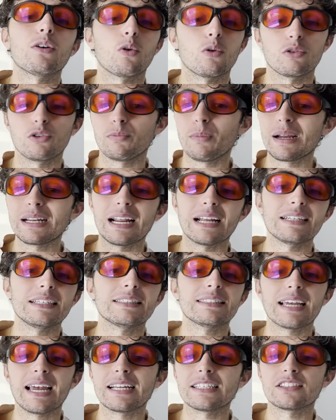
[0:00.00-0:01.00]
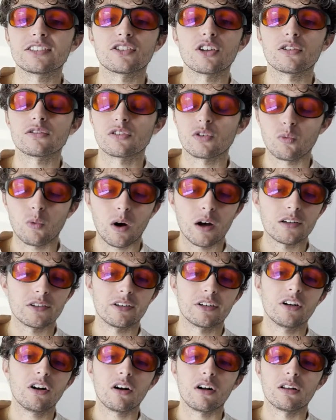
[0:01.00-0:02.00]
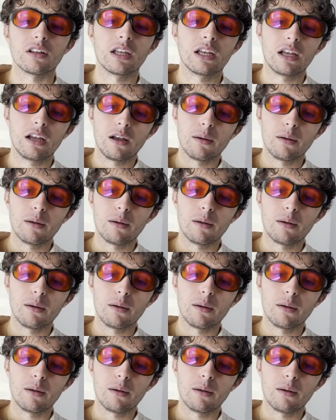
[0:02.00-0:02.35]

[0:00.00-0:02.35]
or you might not need to add salt to water at all.